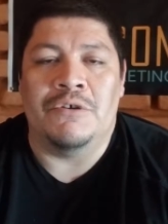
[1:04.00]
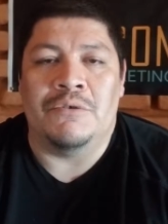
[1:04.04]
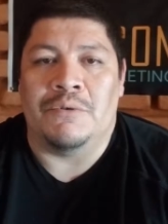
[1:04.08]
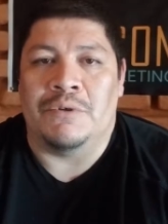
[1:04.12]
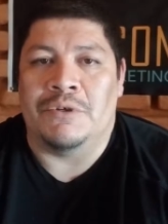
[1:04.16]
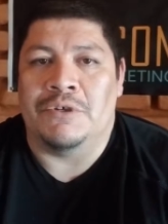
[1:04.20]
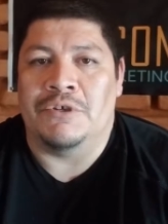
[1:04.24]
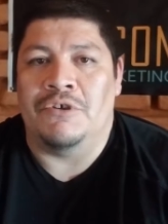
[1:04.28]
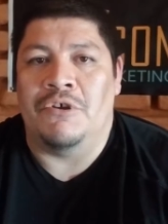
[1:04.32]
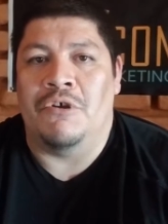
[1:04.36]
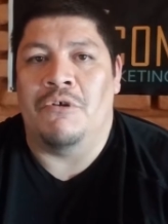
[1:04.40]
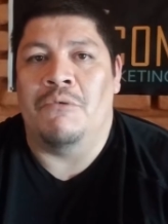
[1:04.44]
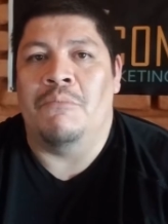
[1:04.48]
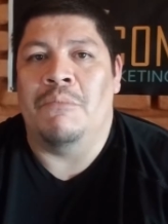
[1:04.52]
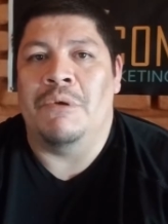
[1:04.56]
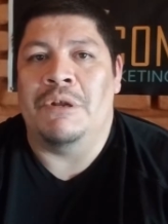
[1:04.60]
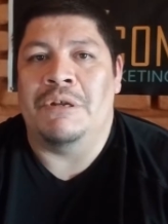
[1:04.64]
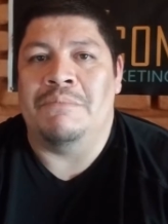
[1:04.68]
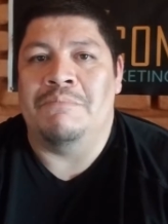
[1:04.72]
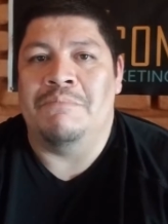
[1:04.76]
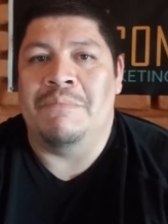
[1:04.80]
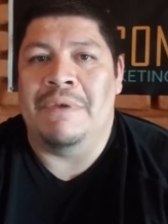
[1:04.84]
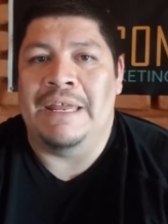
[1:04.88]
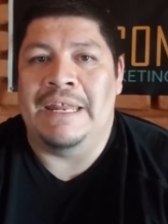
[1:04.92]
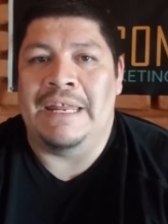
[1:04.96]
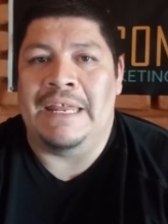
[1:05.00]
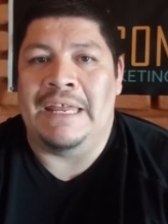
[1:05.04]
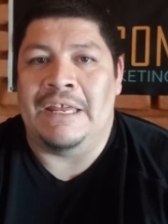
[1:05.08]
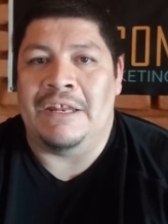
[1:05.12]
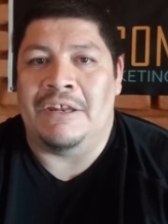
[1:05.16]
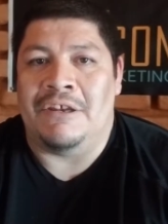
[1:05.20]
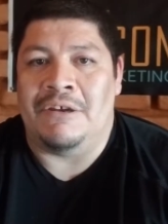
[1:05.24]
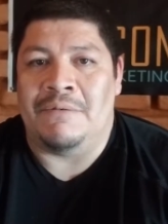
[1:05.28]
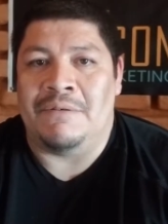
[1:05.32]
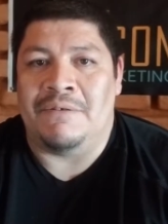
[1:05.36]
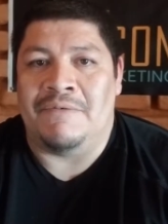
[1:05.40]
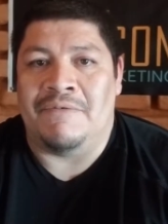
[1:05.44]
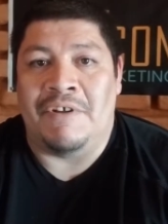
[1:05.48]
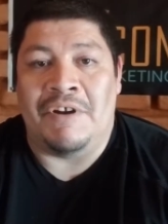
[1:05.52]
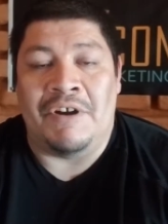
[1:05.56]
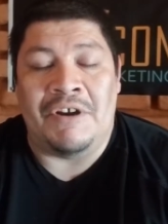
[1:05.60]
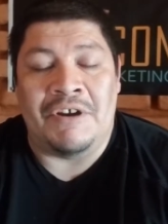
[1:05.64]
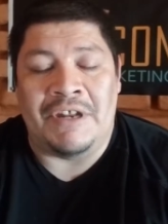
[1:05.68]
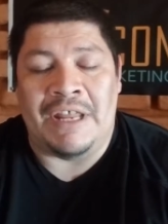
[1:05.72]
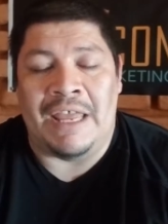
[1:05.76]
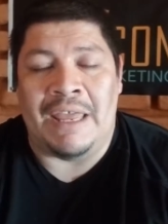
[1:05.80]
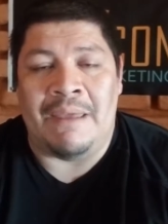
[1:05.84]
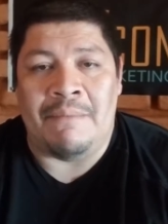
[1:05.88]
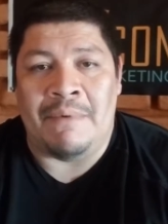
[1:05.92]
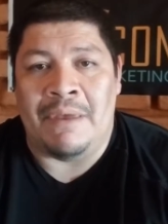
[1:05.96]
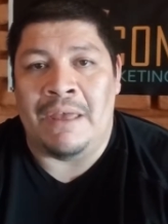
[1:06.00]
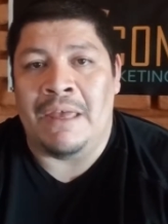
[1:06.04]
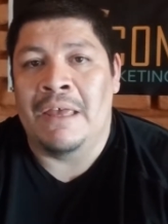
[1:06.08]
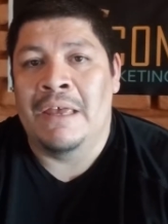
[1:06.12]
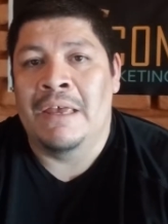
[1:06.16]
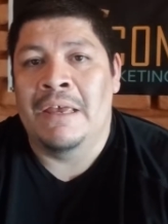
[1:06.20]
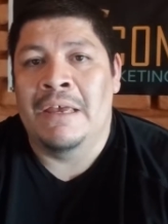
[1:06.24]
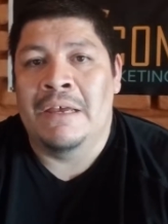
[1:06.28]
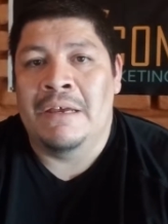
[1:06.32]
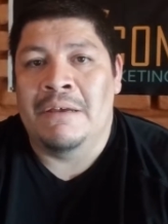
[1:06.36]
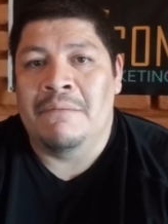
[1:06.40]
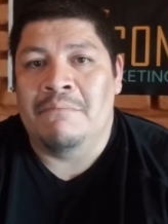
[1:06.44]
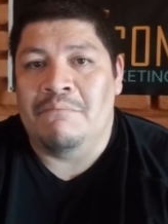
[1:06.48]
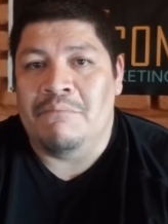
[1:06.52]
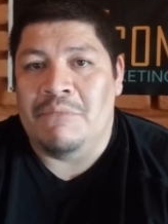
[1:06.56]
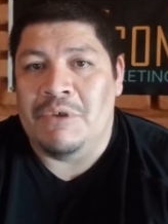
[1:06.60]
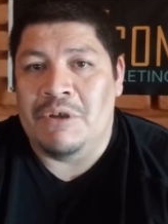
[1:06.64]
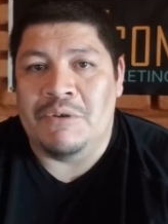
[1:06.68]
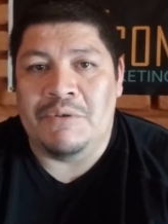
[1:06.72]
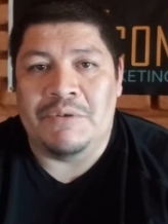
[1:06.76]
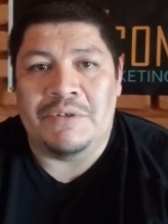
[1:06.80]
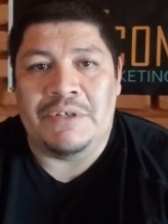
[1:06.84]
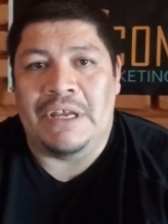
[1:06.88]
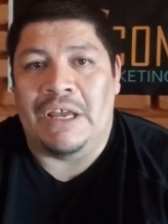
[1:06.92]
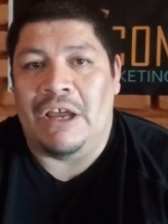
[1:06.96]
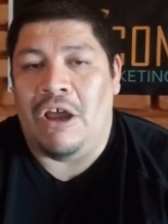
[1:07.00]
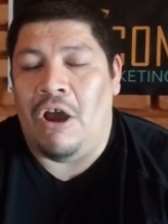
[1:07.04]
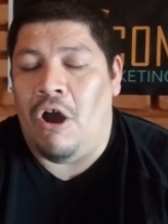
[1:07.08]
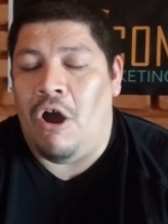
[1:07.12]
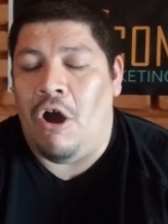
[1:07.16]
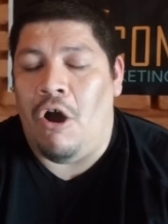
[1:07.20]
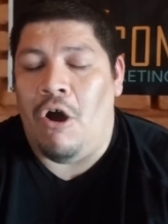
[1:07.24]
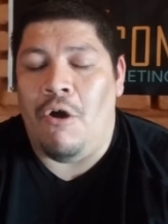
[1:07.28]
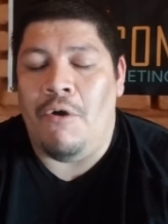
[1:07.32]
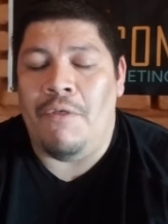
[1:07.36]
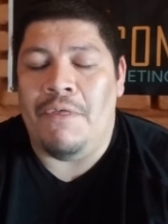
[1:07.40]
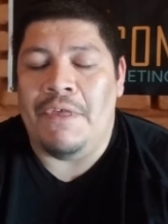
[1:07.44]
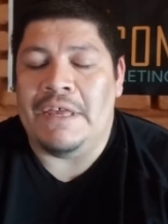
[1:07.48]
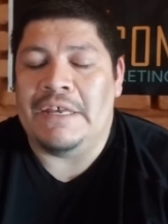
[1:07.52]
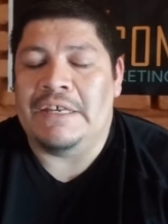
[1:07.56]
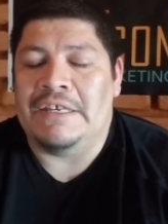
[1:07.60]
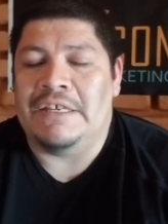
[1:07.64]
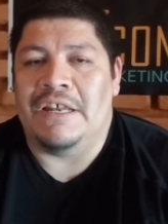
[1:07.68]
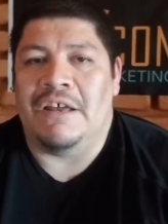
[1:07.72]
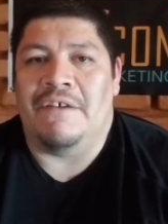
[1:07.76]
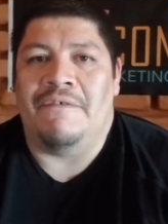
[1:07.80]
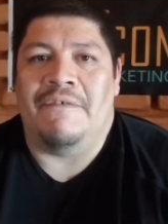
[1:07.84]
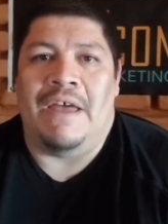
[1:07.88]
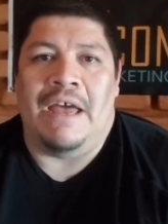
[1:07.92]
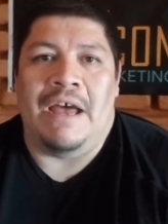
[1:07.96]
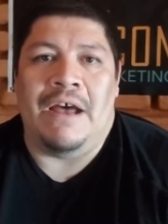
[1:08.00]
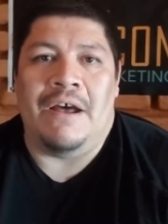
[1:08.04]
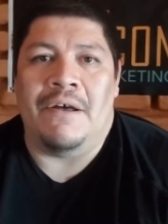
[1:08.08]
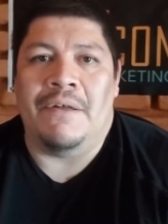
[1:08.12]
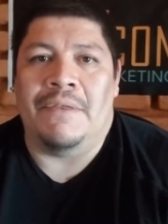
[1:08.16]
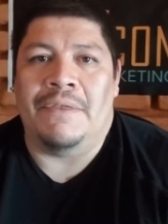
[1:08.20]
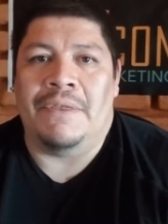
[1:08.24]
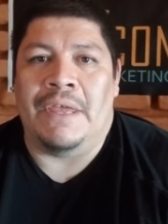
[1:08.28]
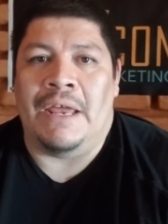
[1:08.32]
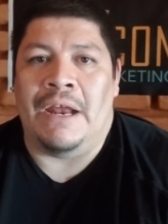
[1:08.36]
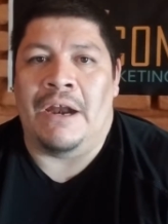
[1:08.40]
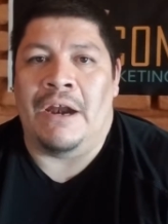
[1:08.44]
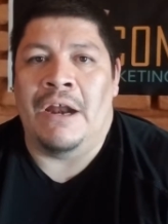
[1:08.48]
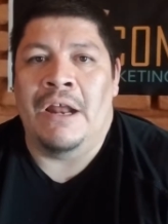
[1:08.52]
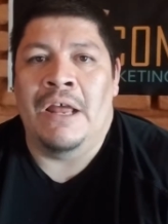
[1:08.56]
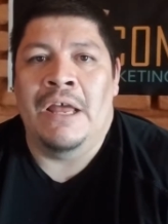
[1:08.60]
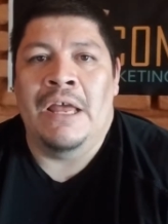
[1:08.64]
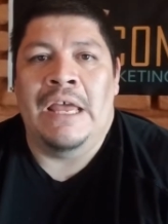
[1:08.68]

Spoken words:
with so much media in terms of entertainment, music, all this stuff out there.